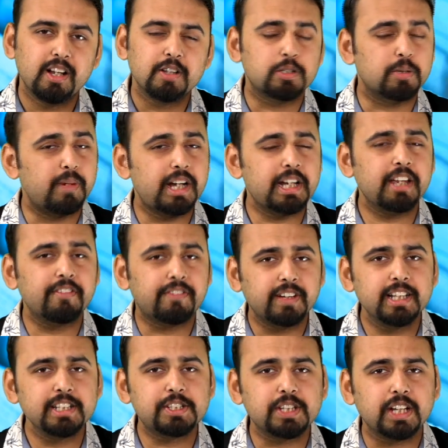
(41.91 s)
So my dear
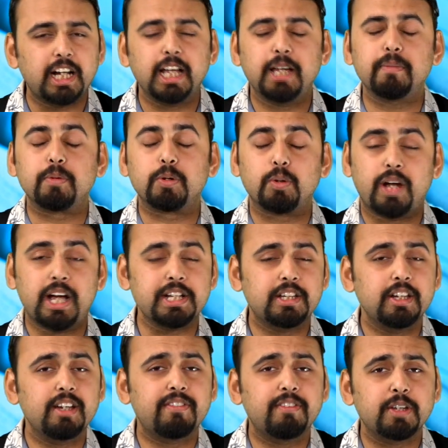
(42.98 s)
friends, I am right
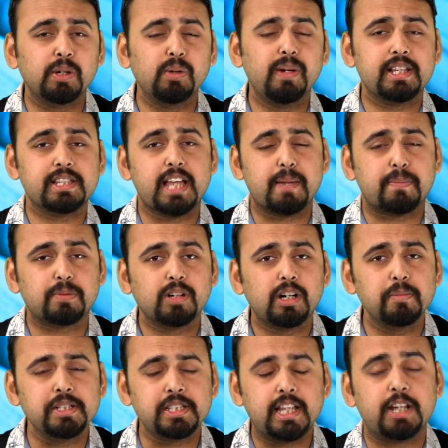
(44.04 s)
here for you as I
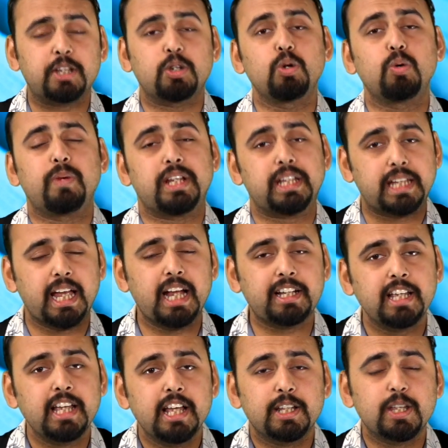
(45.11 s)
promised that you will
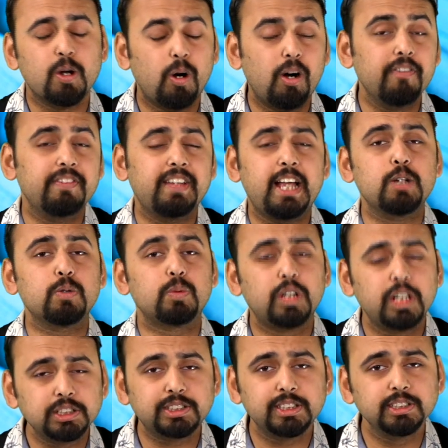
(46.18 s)
get the offline
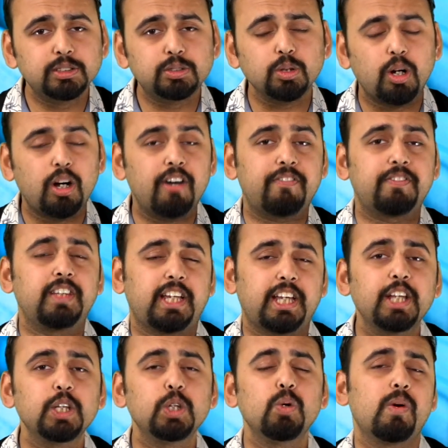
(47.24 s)
versions of the
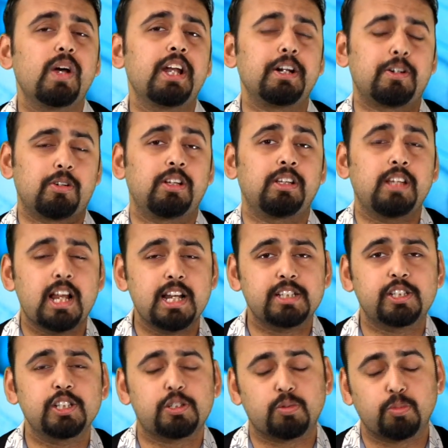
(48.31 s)
Hindu editorial
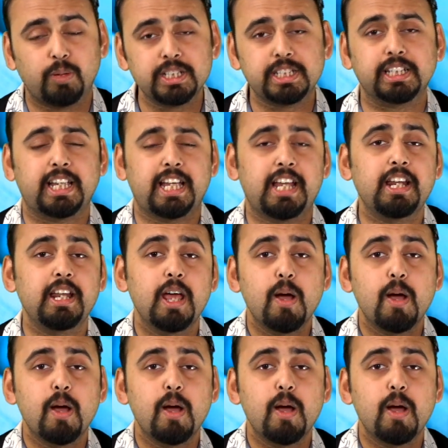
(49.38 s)
analysis once again,